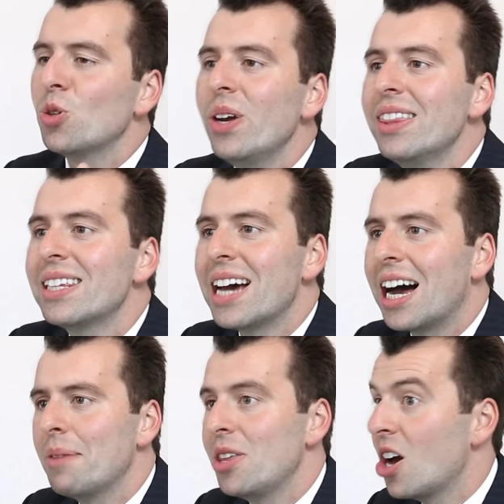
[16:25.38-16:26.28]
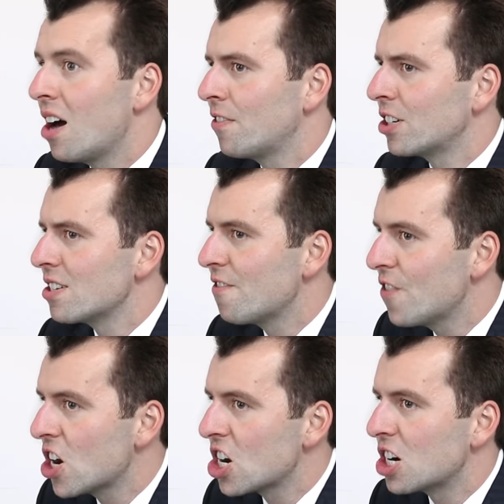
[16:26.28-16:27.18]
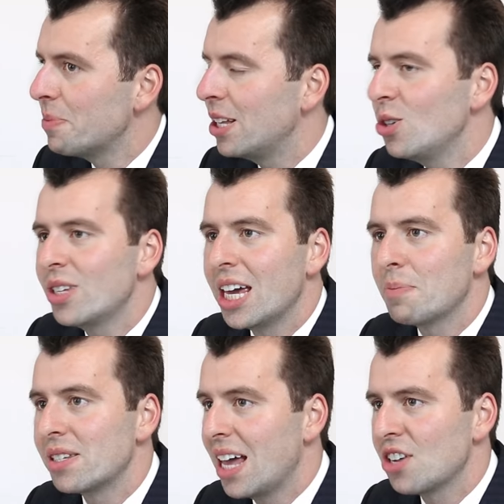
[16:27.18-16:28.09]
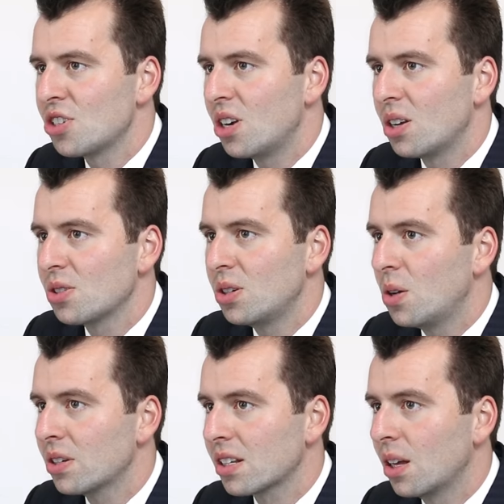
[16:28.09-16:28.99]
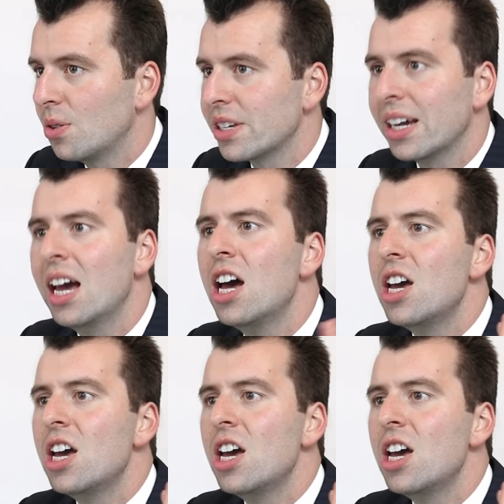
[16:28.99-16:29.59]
Between the time the offer is firm and you take possession, also known as closing,